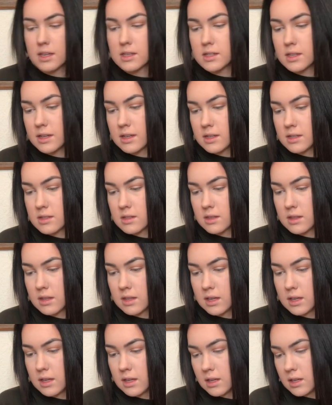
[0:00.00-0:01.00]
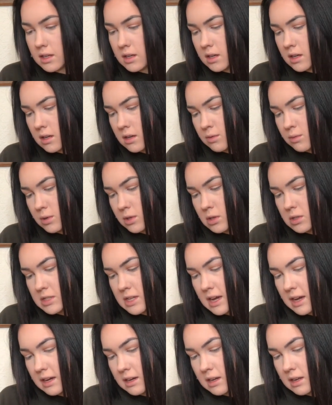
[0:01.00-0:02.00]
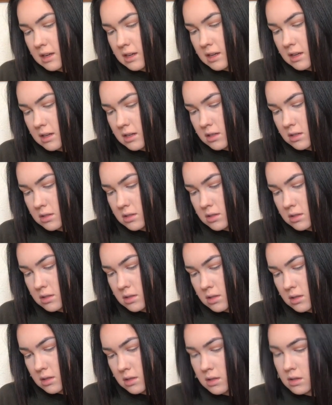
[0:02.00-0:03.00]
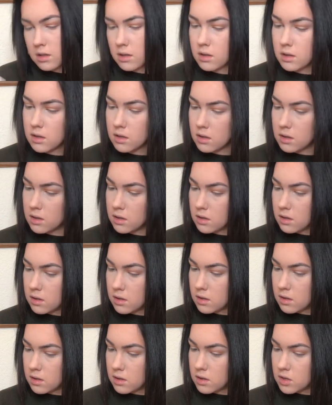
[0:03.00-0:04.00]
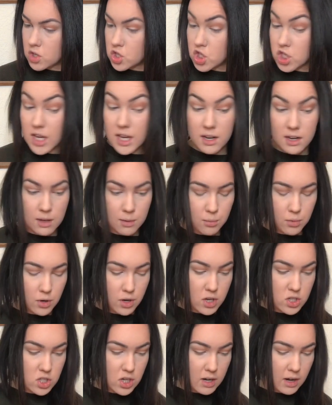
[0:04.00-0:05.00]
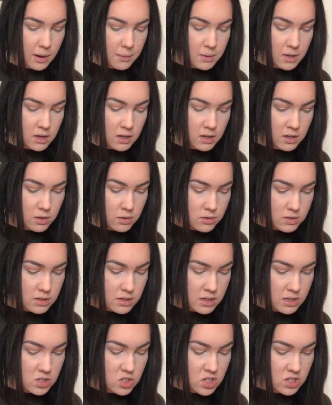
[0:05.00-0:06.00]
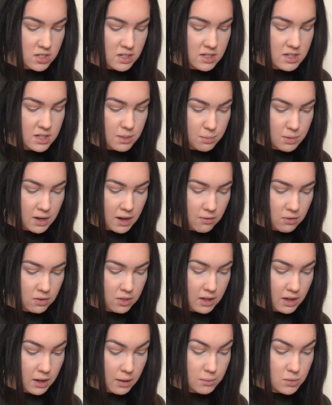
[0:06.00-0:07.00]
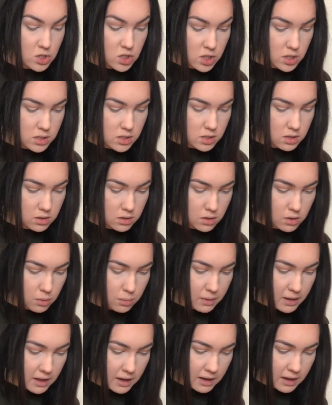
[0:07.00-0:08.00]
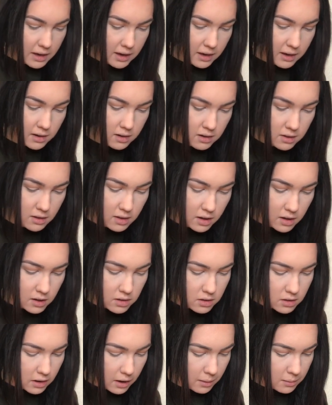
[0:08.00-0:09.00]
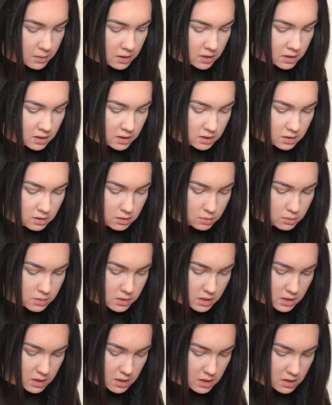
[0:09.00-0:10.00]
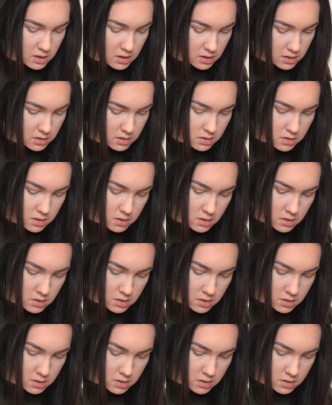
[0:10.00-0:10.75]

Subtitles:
This is the Real Techniques shading brush, and I'm going to use this just to deepen everything up just a little bit. And the color I'm going to use is